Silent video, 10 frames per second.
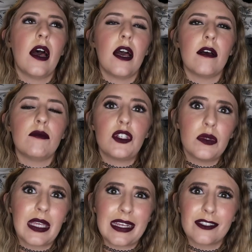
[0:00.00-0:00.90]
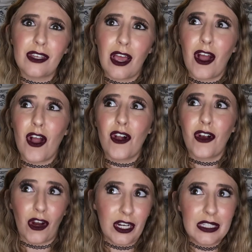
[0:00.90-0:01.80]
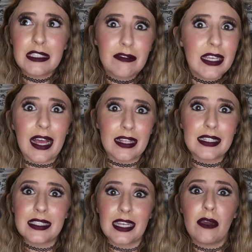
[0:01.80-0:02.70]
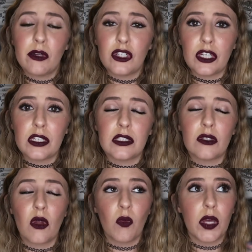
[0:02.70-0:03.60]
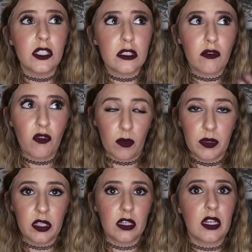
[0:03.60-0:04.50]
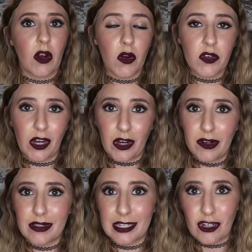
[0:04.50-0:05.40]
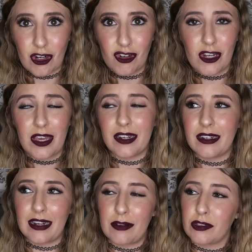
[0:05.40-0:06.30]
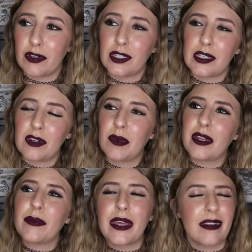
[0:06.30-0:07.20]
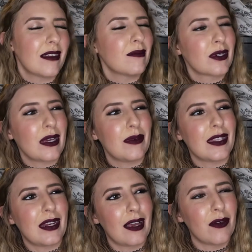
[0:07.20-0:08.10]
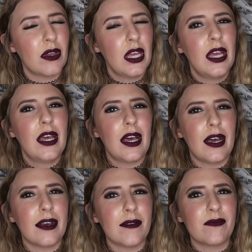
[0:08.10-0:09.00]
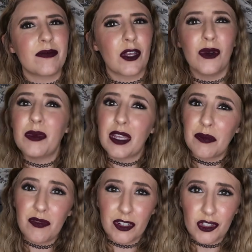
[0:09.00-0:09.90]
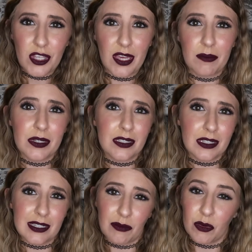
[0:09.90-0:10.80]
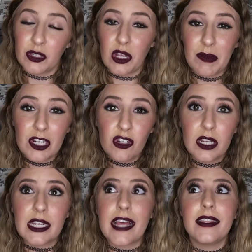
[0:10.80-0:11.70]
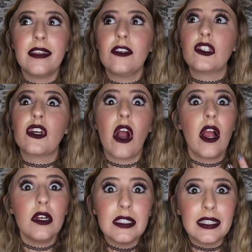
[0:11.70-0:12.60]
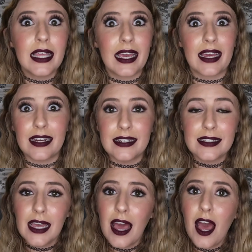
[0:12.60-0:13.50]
Um, two things. Guardians of the Galaxy, which is, it was formerly Tower of Terror, and they changed it, and I was very sad about it, but I'm okay with it now. Um, they're opening up Avengers Campus this summer, which I mentioned, and then there's Cars Land,